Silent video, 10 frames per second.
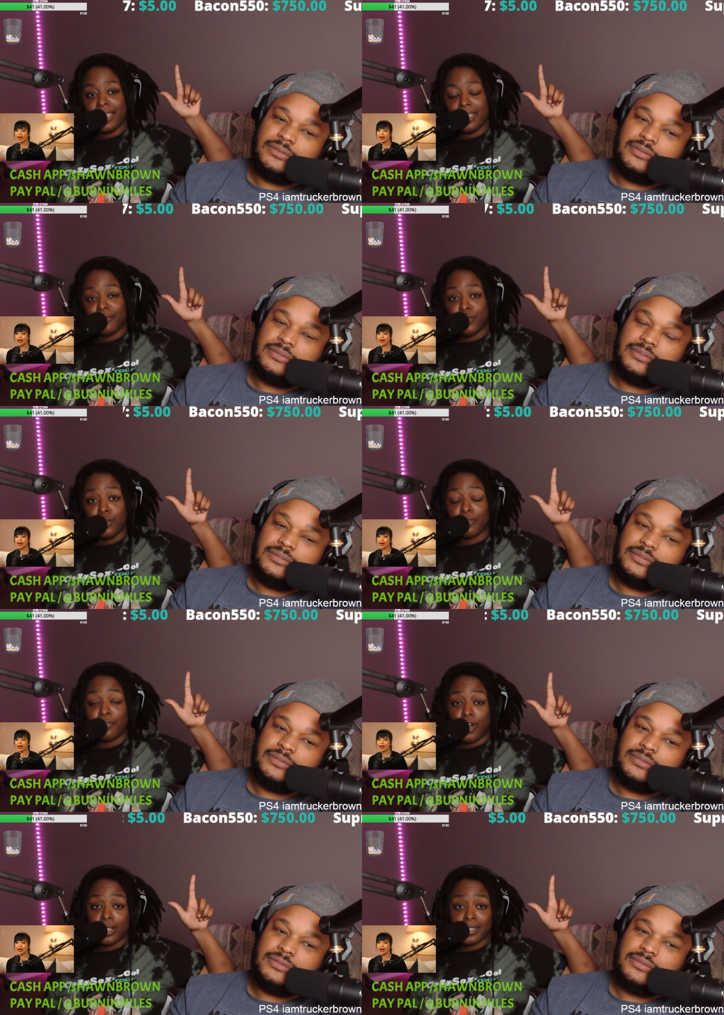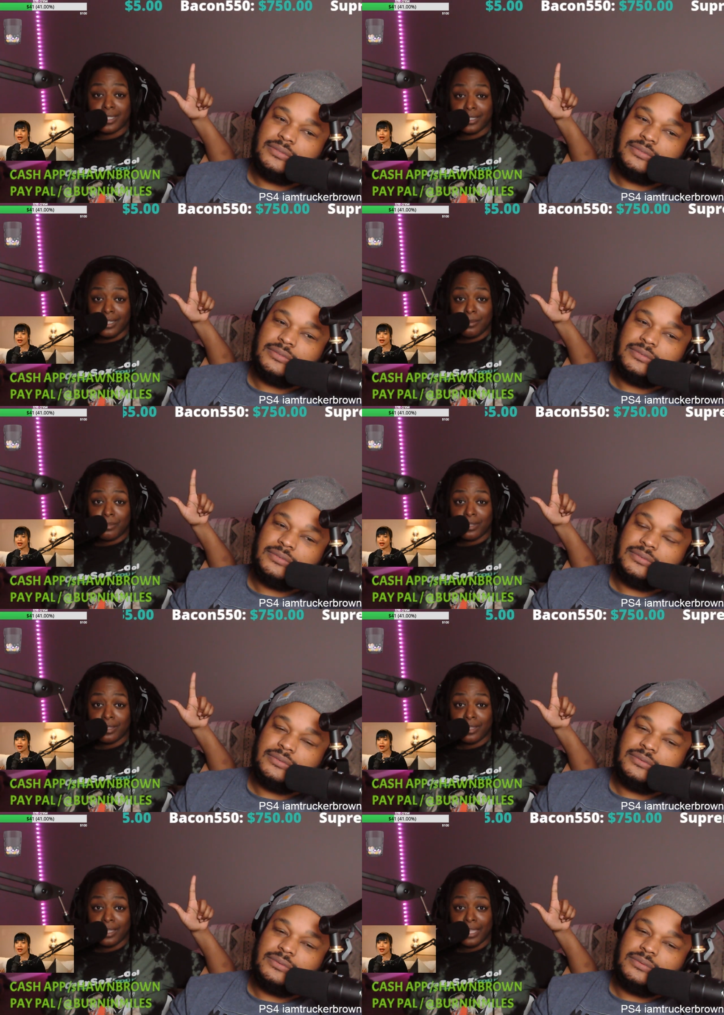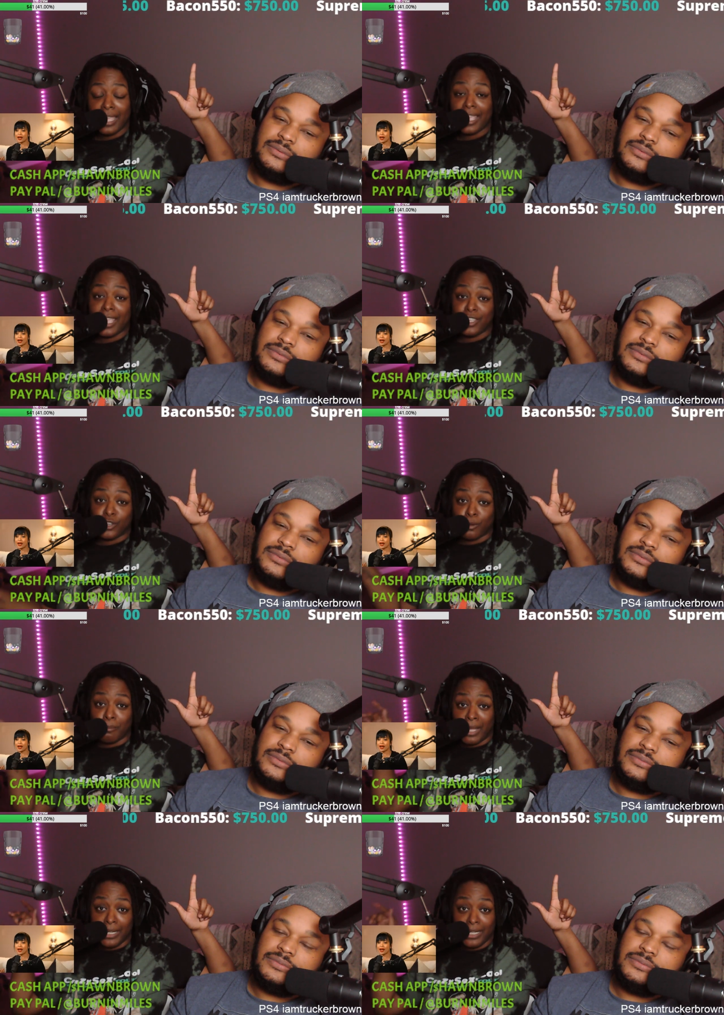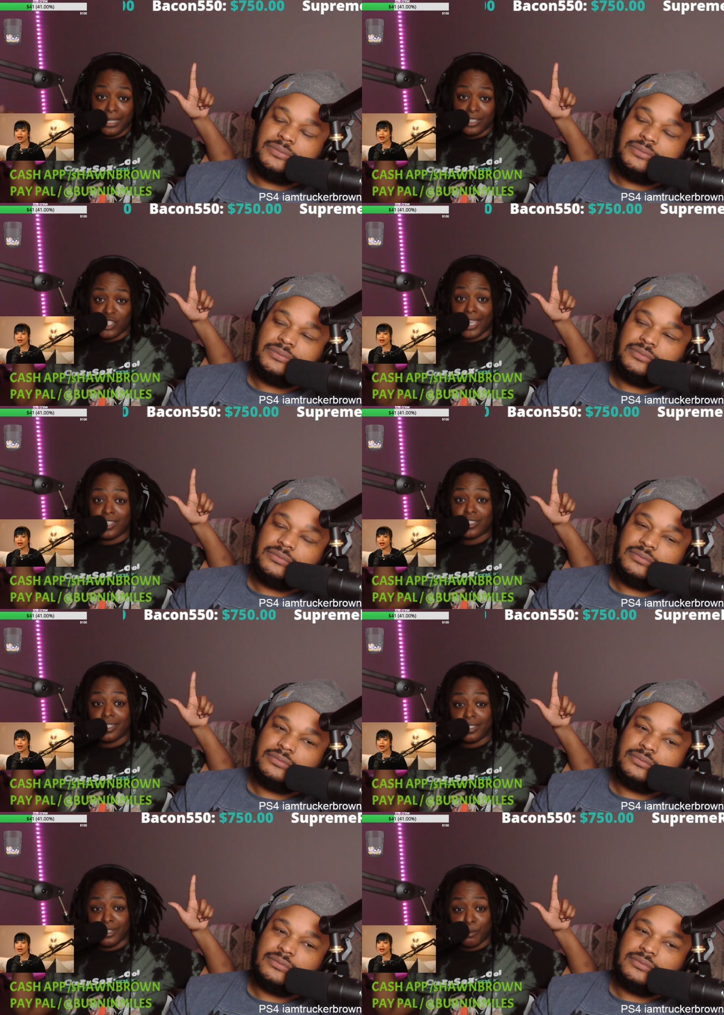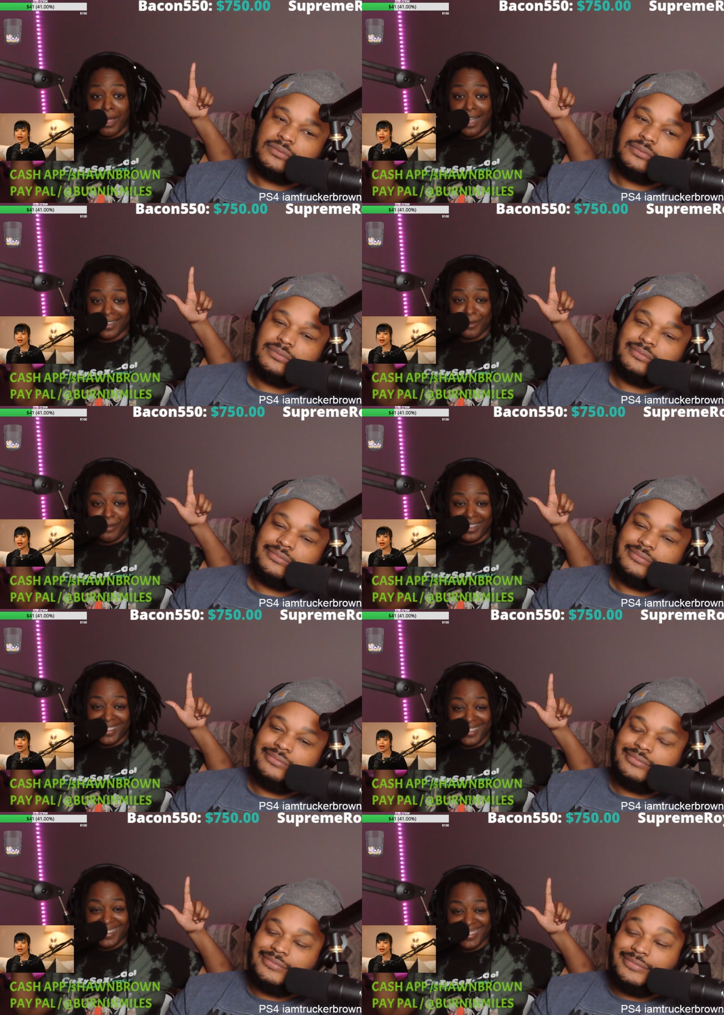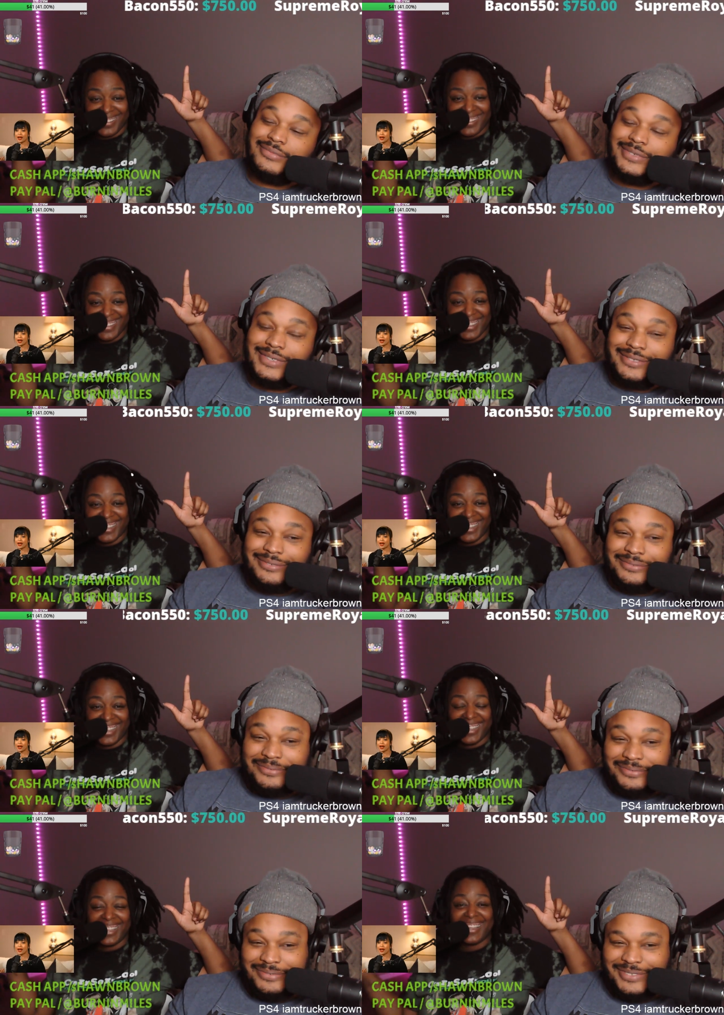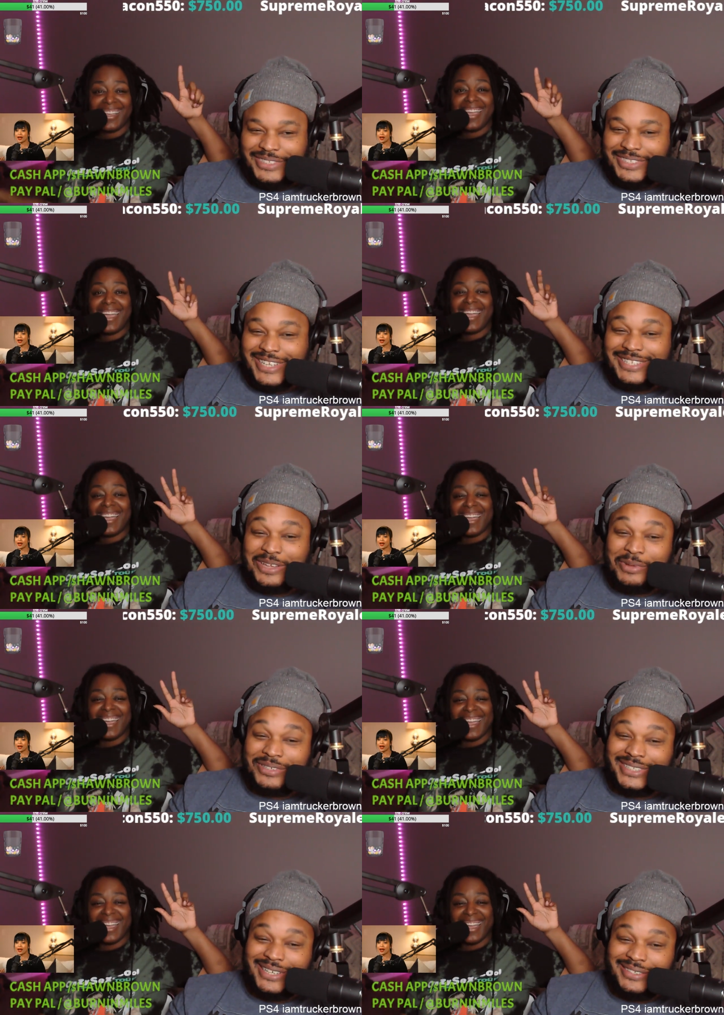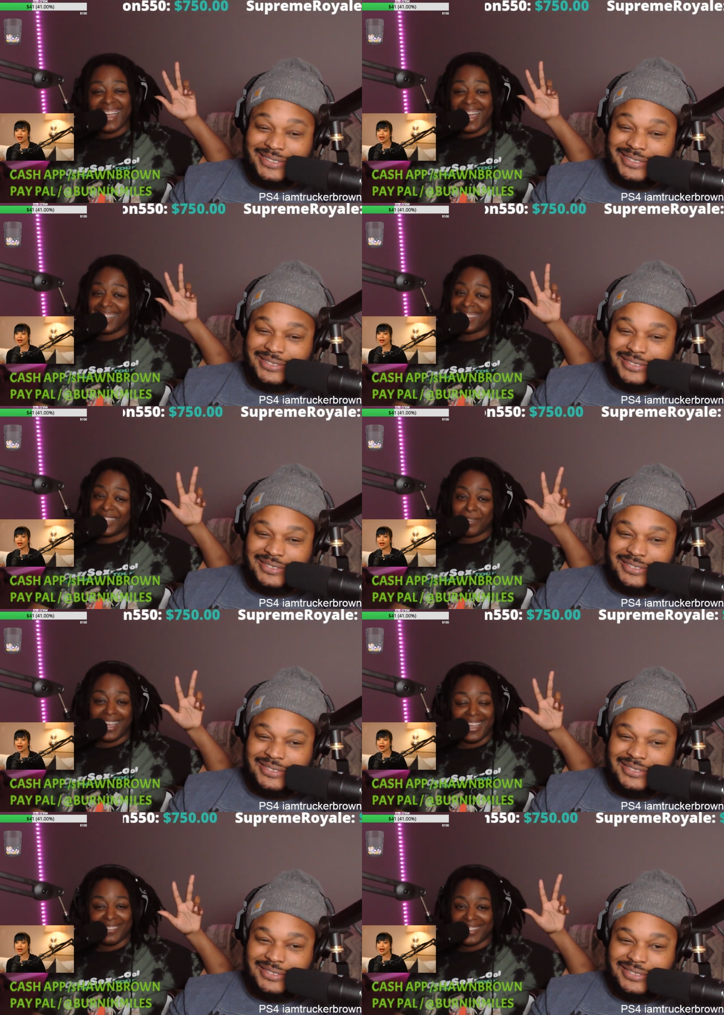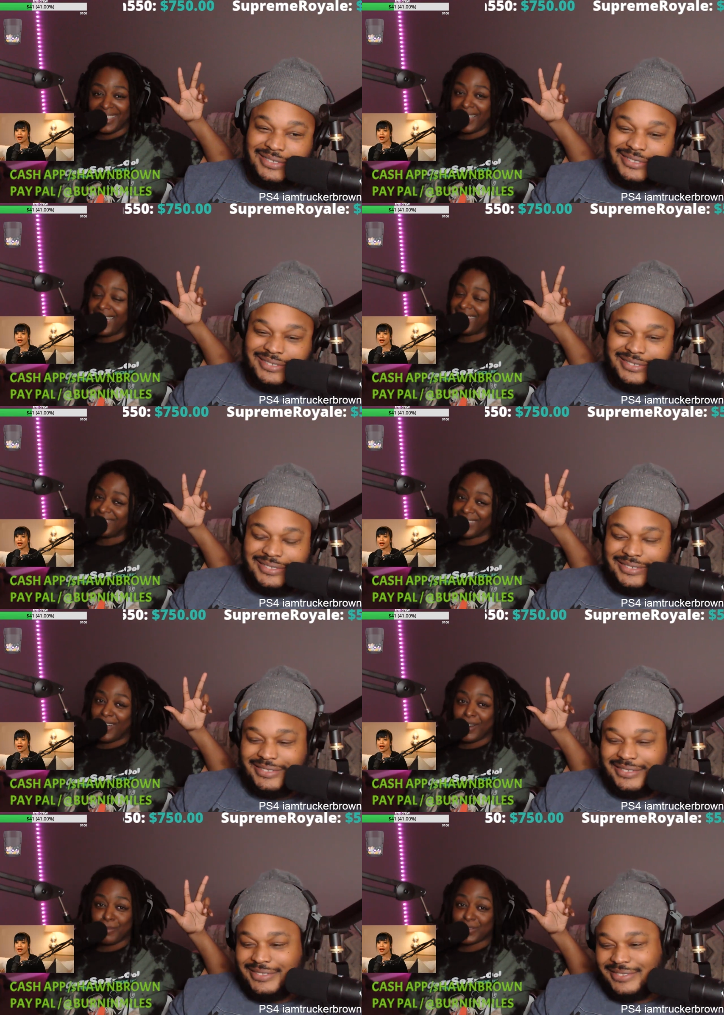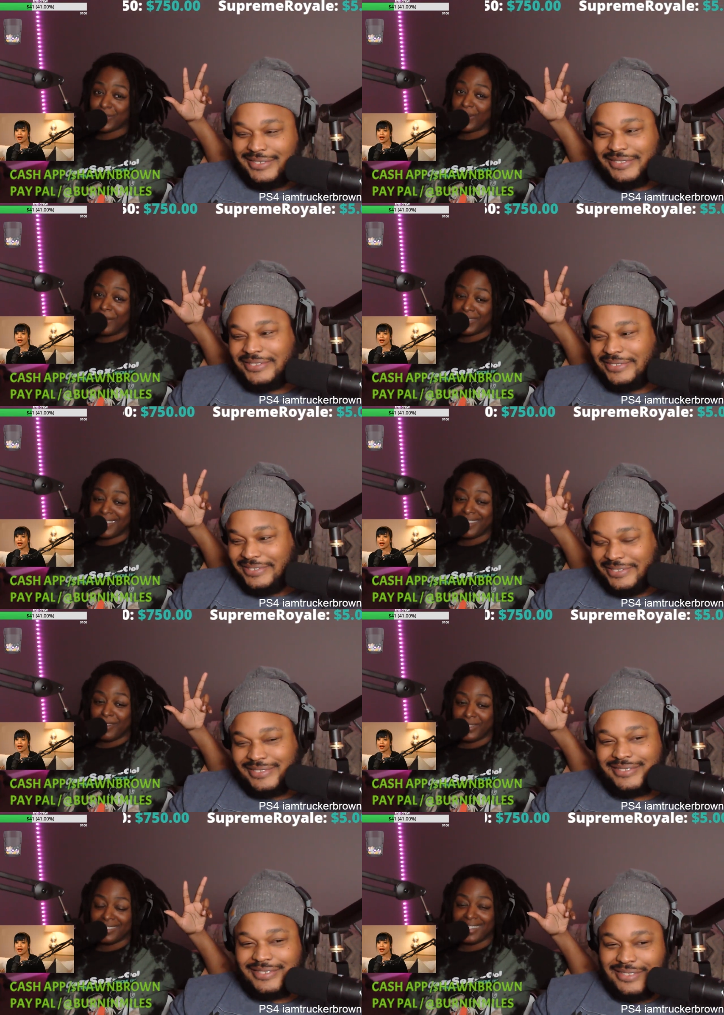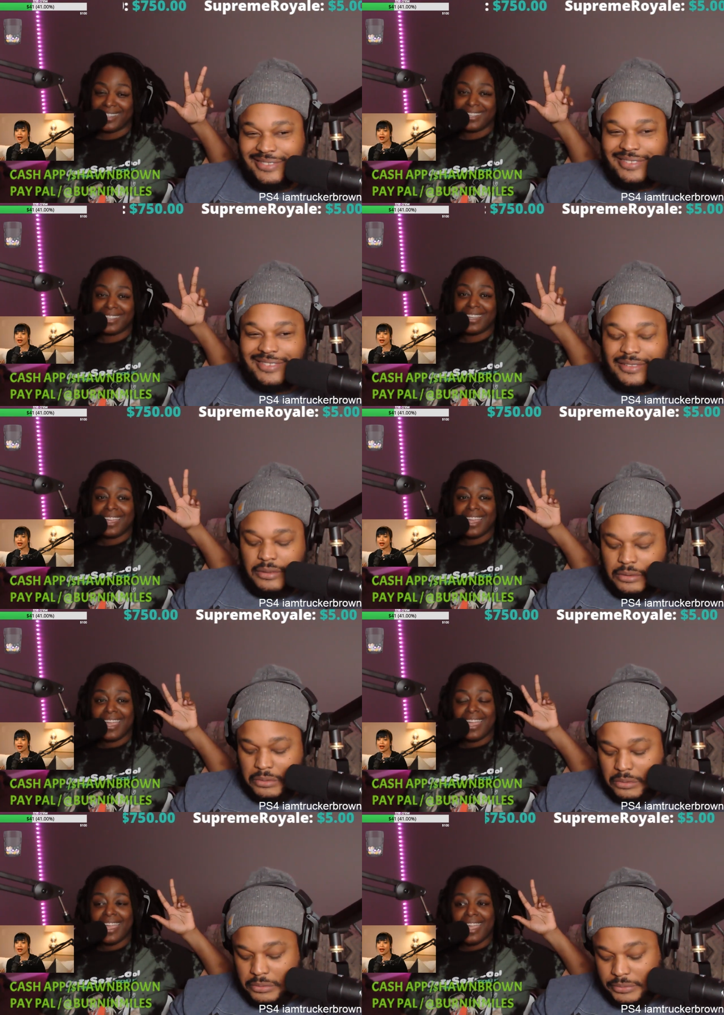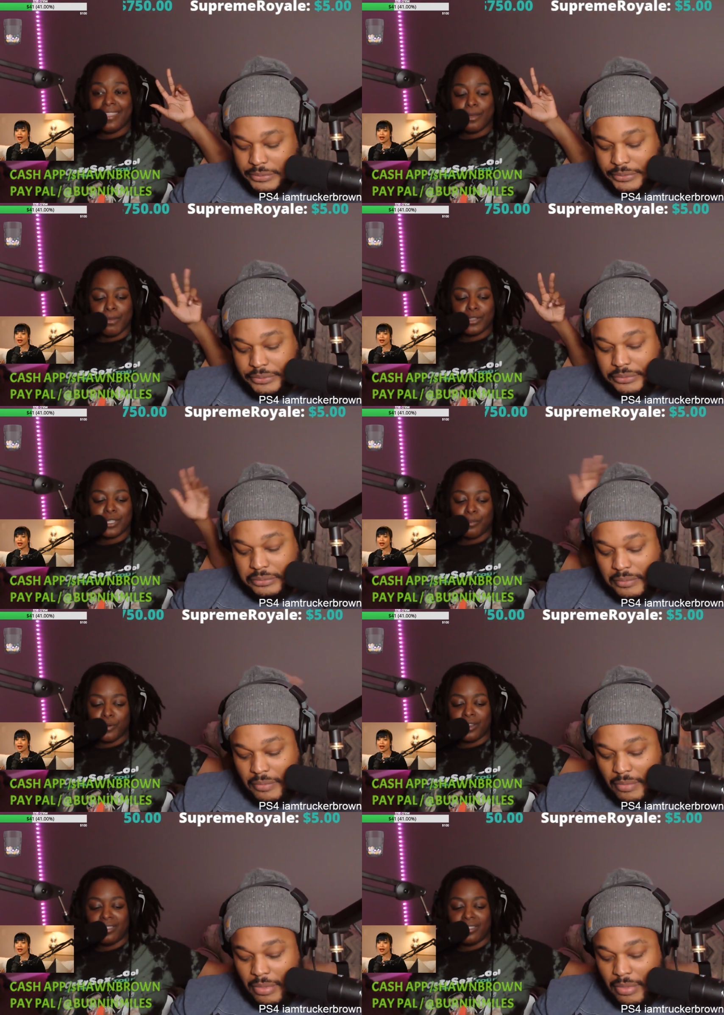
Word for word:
Speaker 1: if you can fall asleep and your money and change is still in your pocketbook.
Speaker 2: She doesn't think about change.
Speaker 1: I have a horrible story. I'm gonna tell y'all one day. And the most important